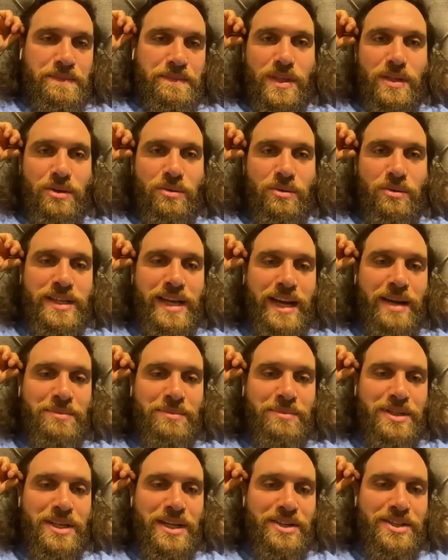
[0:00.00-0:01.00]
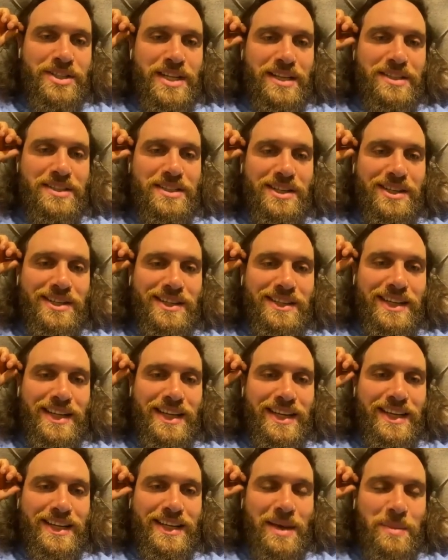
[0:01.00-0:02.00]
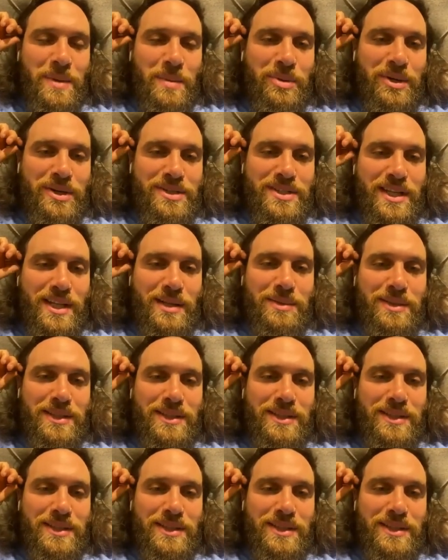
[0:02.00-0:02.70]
we'll take them to your sister and get them a Prince Albert.